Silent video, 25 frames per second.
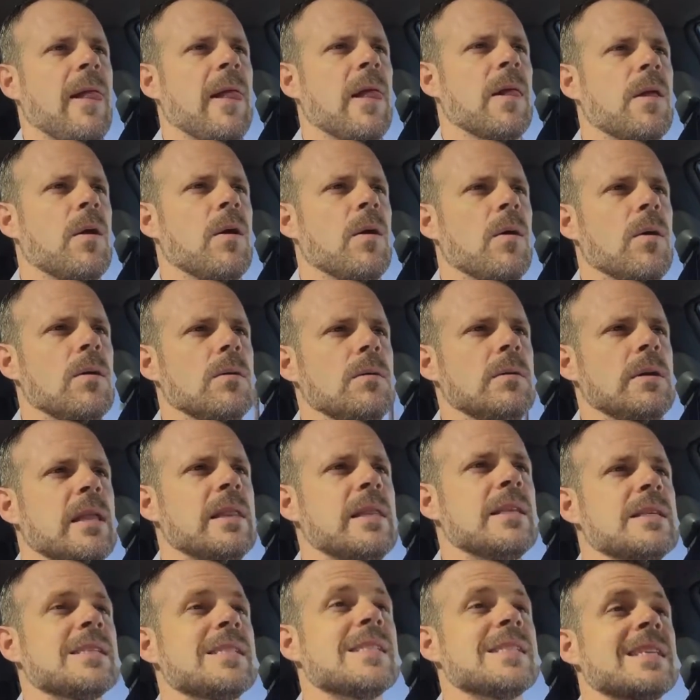goal,
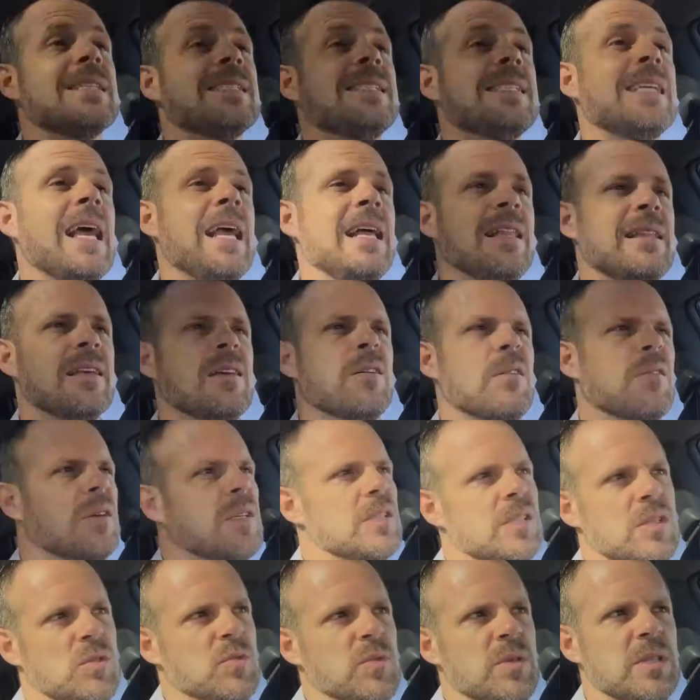and this is a daily goal
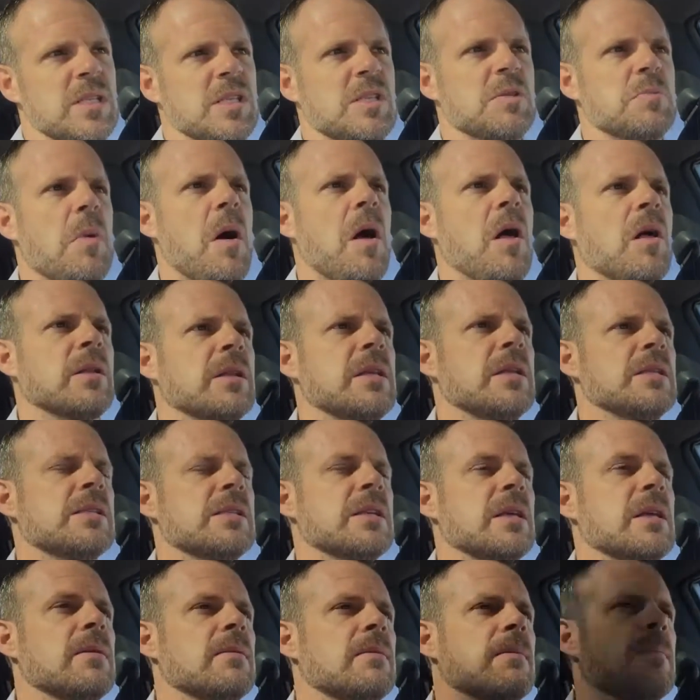because it's really small and
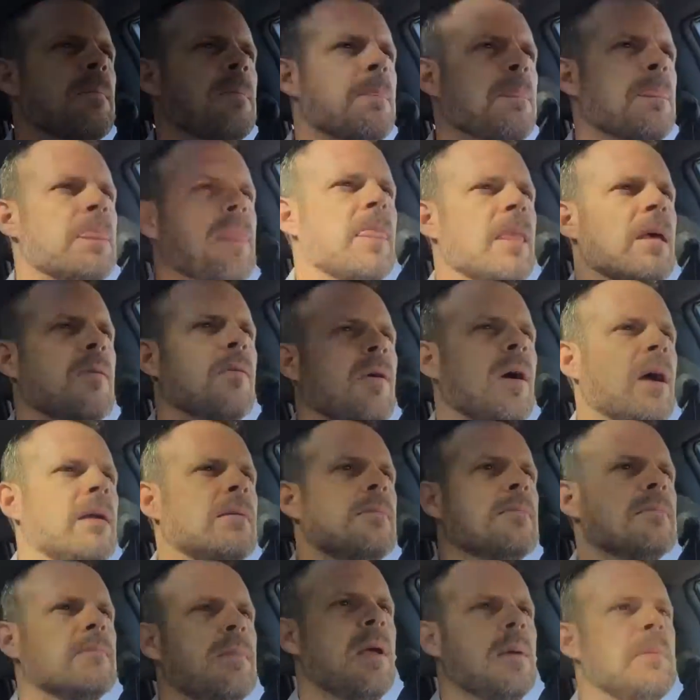easy, right?
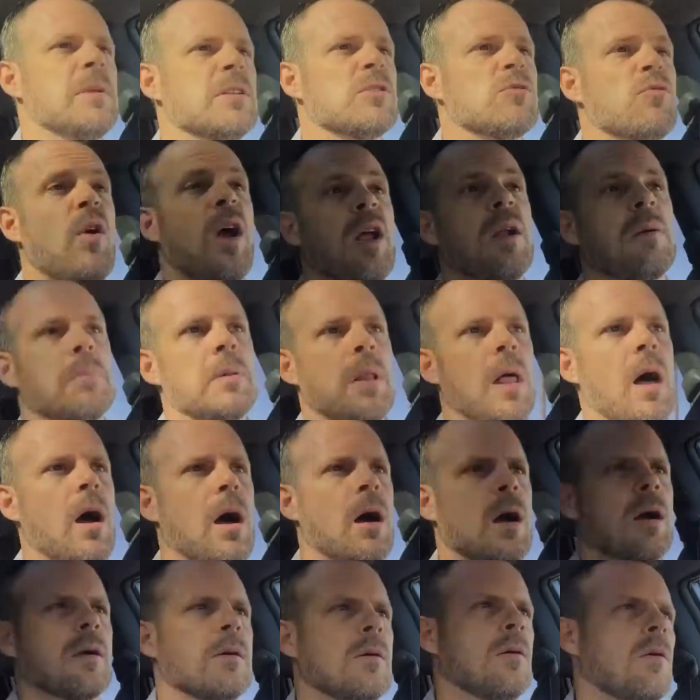Maybe it's write a
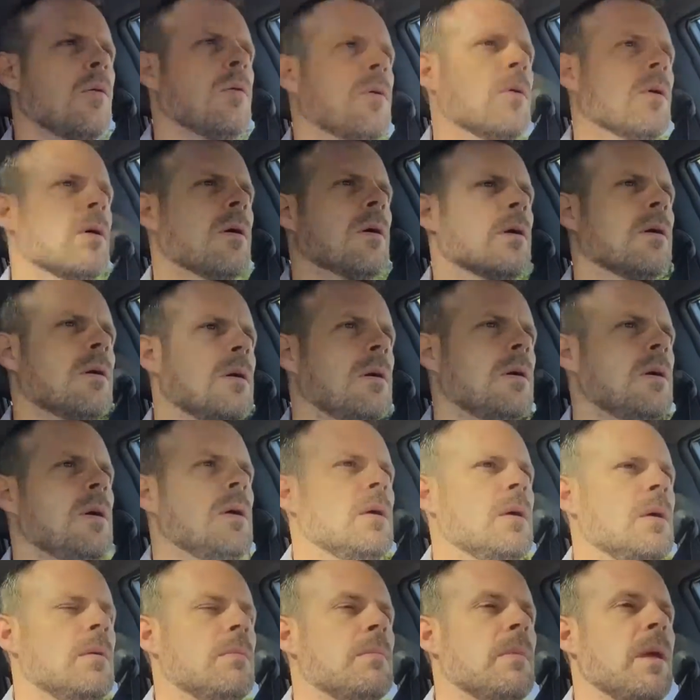blog, or
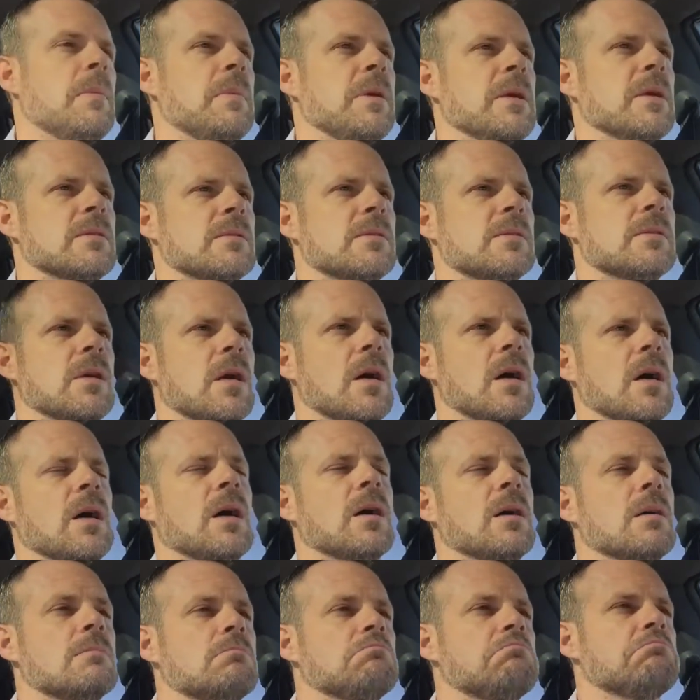maybe it's
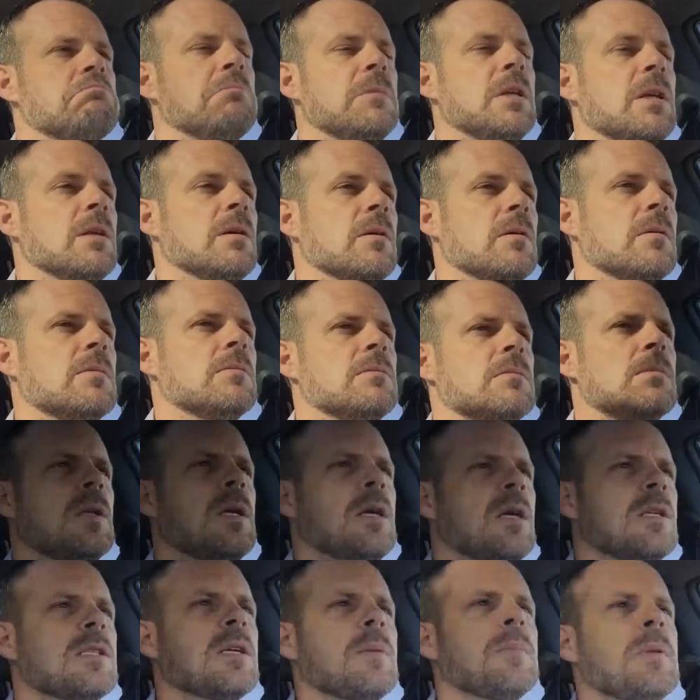
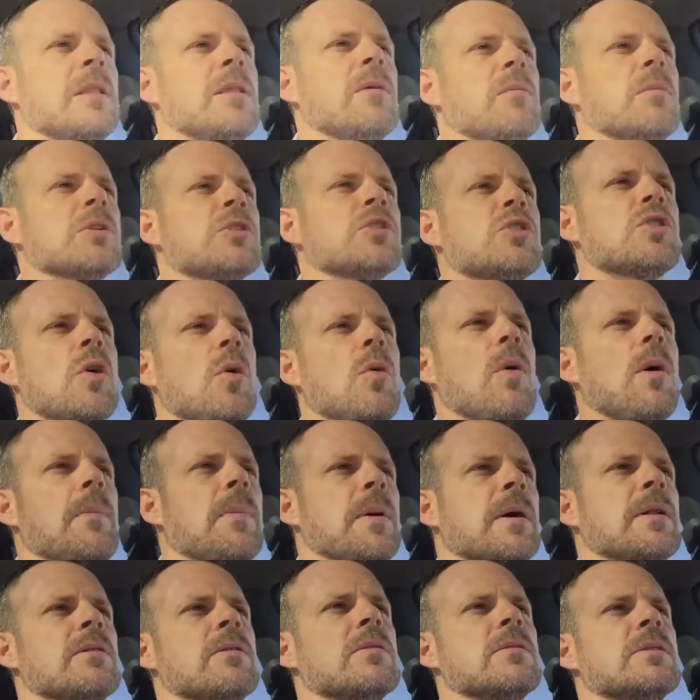something that would show up
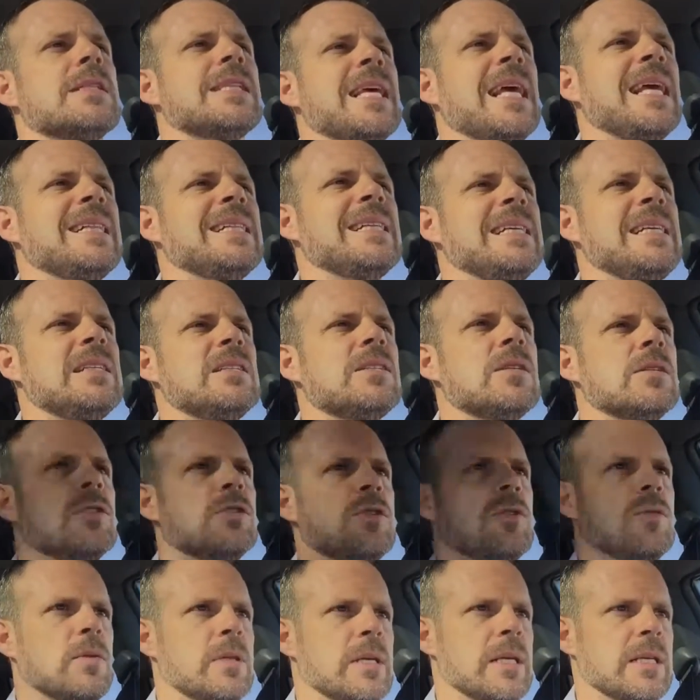on your daily
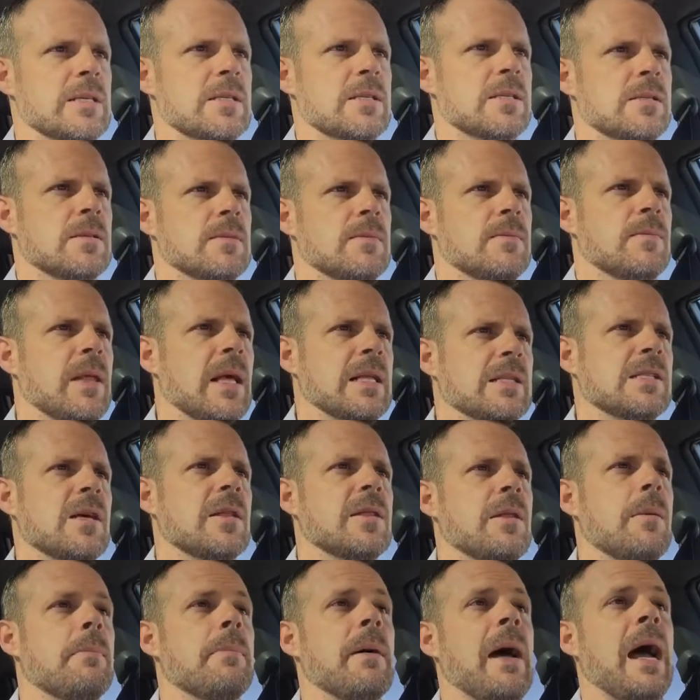to-do list. That's
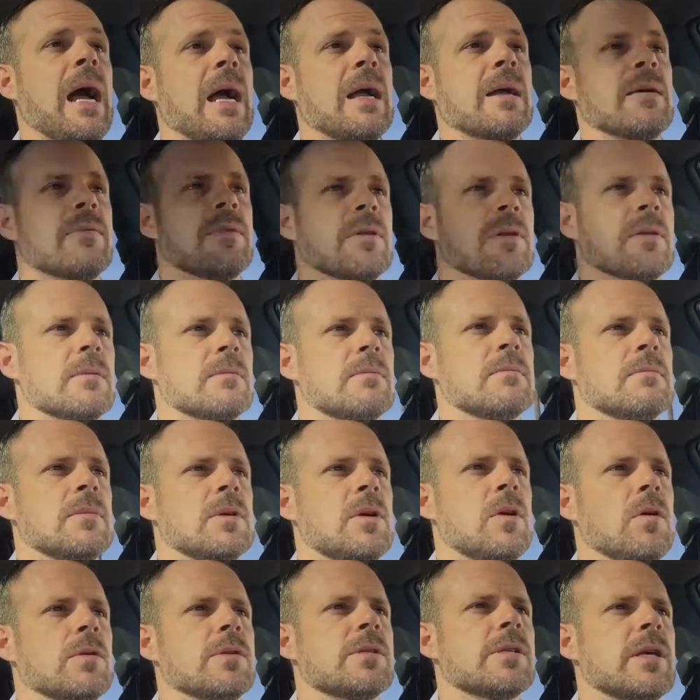on the back of the
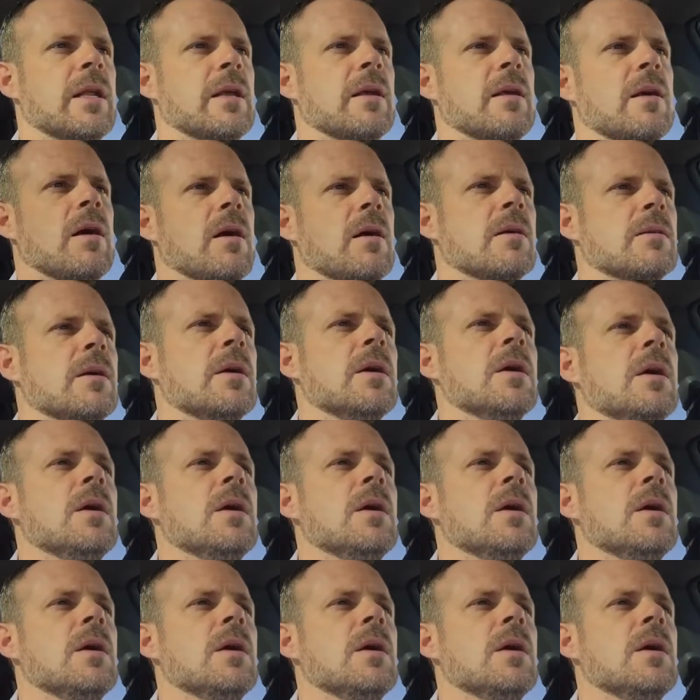goal-setting card.